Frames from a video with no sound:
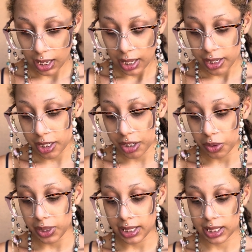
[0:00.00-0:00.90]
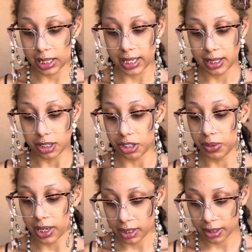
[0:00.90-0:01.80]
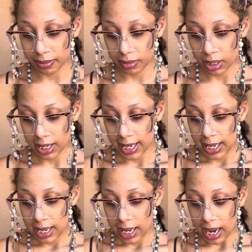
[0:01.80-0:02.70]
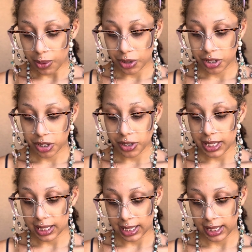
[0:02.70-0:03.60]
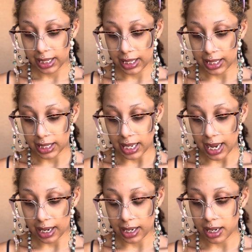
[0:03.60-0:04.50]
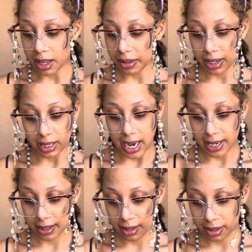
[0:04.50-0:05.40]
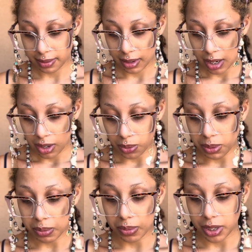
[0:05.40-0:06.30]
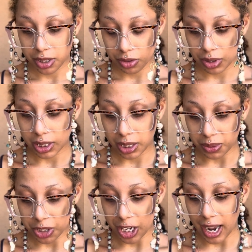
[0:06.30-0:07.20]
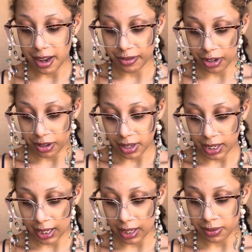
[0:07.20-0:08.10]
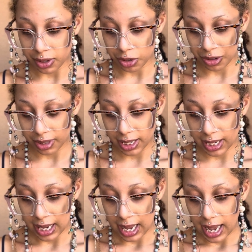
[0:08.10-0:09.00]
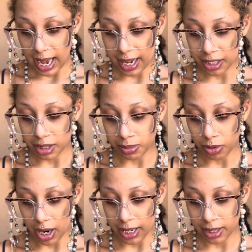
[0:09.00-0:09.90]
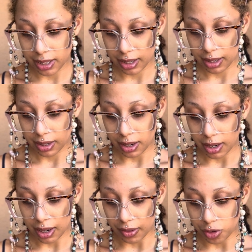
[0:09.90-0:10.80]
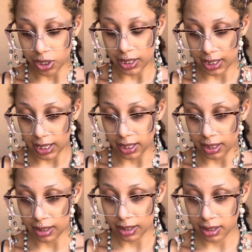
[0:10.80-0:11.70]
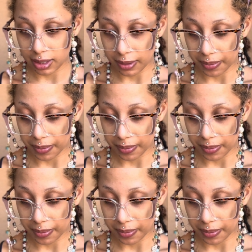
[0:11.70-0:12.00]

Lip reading: This is the Queen's lesson to us. Our certainty is that nothing lasts. We must relinquish everything eventually as the price of transcendence.